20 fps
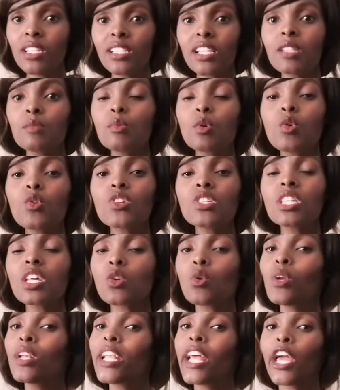Just because they
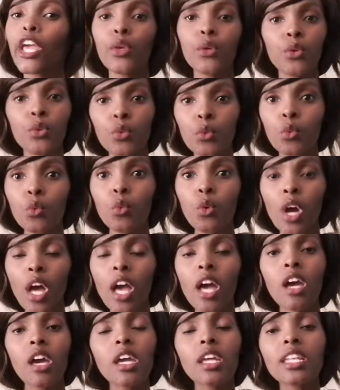don't like you,
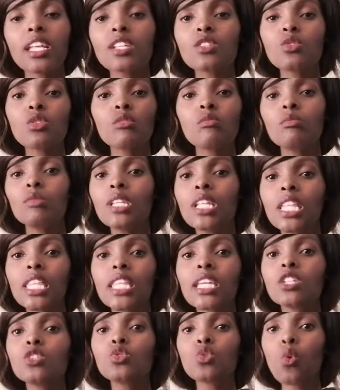it does not mean
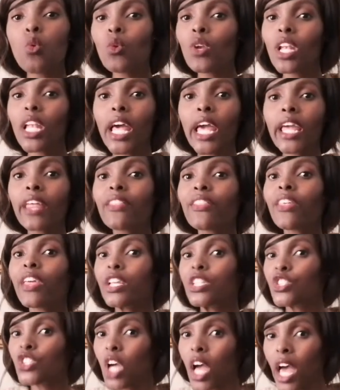they don't like
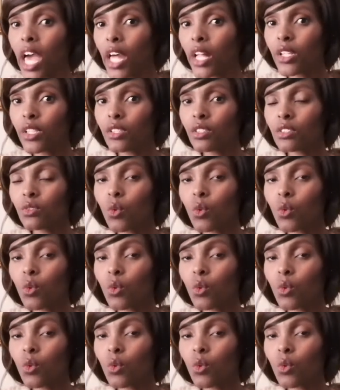their child,